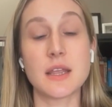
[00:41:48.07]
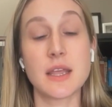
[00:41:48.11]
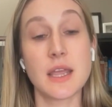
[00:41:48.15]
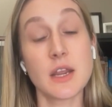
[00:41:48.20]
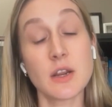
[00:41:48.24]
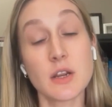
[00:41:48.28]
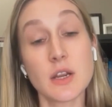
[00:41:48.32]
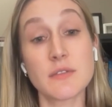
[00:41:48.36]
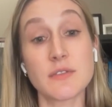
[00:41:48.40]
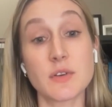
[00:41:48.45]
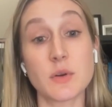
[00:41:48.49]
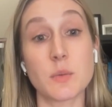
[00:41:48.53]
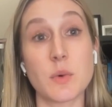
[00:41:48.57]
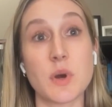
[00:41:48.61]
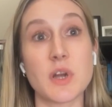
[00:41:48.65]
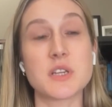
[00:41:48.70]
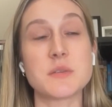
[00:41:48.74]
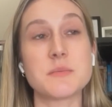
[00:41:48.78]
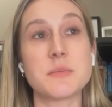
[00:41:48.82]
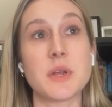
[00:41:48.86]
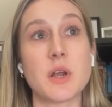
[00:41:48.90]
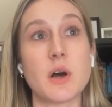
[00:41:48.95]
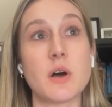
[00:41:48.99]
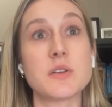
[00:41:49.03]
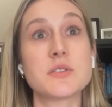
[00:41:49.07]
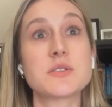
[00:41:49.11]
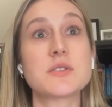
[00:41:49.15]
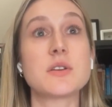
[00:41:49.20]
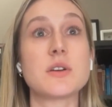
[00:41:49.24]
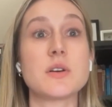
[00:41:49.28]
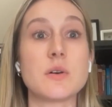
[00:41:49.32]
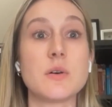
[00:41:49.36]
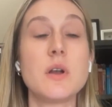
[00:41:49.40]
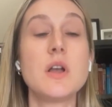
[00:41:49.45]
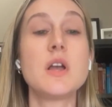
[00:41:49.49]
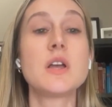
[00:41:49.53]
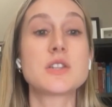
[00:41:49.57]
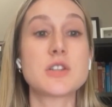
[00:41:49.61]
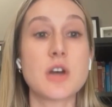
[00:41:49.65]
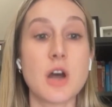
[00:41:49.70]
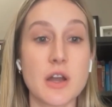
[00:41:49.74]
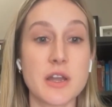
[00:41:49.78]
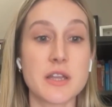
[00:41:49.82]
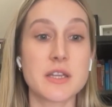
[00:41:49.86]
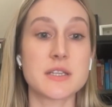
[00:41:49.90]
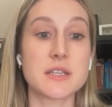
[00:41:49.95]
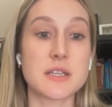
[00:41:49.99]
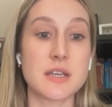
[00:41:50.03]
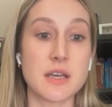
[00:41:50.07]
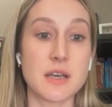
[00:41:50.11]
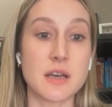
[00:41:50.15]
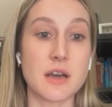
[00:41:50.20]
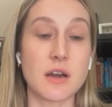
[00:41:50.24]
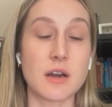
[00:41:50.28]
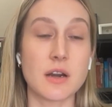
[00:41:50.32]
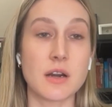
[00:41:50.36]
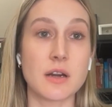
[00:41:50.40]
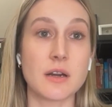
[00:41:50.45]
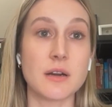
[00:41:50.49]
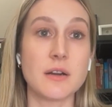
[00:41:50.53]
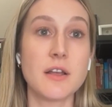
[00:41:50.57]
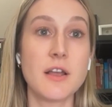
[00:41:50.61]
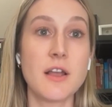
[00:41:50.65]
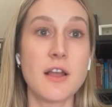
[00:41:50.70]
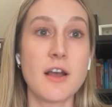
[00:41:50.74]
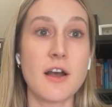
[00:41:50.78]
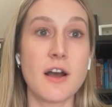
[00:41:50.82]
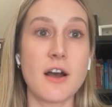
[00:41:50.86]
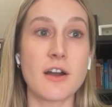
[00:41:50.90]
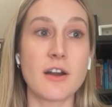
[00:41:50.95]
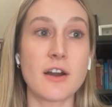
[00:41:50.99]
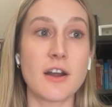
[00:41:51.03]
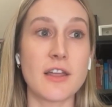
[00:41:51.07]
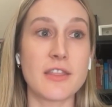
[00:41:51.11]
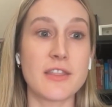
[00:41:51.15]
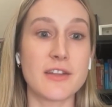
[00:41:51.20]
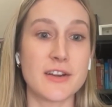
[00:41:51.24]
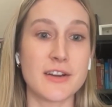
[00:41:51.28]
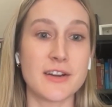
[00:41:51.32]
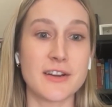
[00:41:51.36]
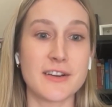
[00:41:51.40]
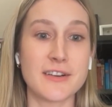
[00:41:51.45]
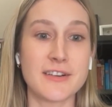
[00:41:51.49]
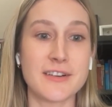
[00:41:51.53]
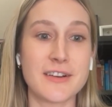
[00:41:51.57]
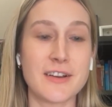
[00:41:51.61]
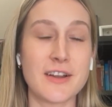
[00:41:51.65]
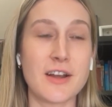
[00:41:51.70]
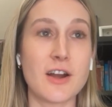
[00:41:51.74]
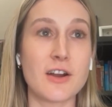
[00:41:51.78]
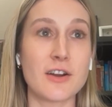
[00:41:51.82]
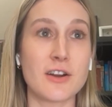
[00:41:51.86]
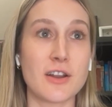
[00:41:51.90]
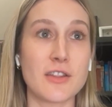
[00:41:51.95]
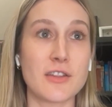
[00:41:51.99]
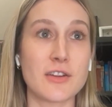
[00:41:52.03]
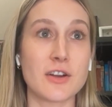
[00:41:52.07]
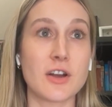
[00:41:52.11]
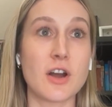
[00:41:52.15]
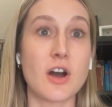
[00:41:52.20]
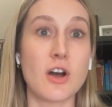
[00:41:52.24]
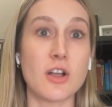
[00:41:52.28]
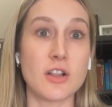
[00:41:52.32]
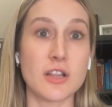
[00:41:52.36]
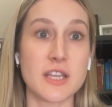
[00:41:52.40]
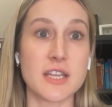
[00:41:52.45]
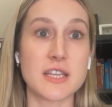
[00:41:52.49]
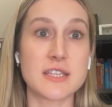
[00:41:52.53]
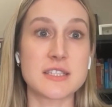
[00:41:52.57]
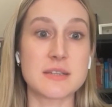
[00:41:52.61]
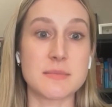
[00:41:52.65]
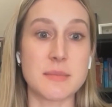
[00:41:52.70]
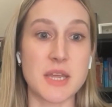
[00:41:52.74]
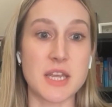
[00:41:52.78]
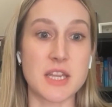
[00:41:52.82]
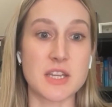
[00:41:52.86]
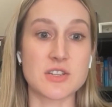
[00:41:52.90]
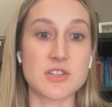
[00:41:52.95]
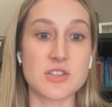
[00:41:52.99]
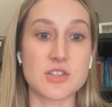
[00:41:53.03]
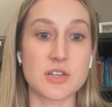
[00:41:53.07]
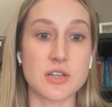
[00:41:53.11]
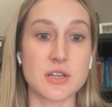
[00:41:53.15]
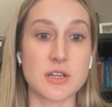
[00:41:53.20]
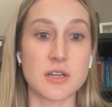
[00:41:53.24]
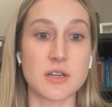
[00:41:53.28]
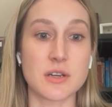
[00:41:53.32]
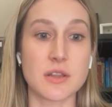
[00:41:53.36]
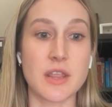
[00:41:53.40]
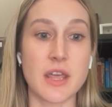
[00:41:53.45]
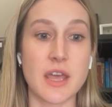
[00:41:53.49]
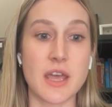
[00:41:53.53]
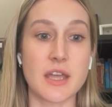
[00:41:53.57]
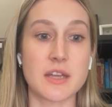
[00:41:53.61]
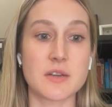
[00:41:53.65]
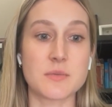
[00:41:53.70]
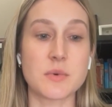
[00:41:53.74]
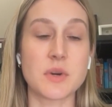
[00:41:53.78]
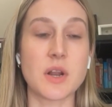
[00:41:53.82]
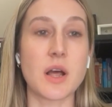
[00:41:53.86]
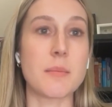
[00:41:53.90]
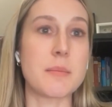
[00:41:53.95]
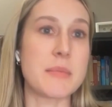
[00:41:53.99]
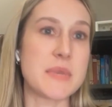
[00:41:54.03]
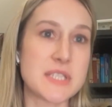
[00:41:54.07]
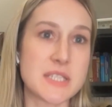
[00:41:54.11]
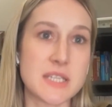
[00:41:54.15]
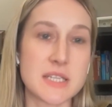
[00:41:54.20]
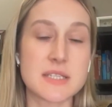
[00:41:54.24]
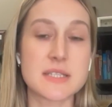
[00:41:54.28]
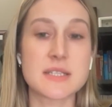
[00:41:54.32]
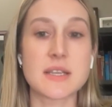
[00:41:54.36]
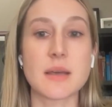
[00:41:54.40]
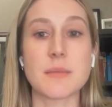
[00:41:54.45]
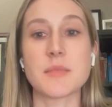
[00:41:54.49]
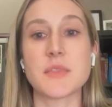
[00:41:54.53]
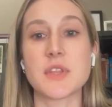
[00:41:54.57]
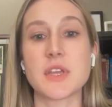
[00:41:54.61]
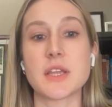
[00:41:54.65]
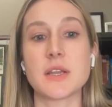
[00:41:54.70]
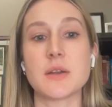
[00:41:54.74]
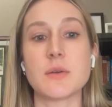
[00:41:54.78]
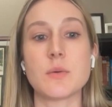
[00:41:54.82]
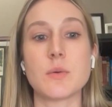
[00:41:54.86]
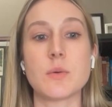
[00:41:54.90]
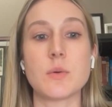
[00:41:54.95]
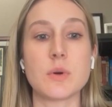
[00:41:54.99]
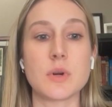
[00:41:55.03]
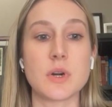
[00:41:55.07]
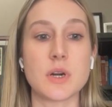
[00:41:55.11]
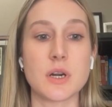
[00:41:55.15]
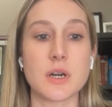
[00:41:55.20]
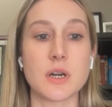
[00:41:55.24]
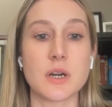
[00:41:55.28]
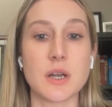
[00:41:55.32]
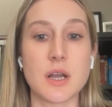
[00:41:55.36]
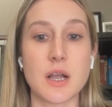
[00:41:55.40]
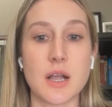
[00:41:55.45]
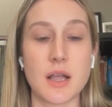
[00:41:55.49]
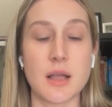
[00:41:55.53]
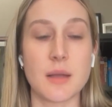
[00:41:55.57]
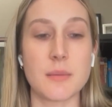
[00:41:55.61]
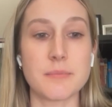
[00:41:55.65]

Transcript: caregiver want, but also talking to our other colleagues and making sure that we're not missing something, or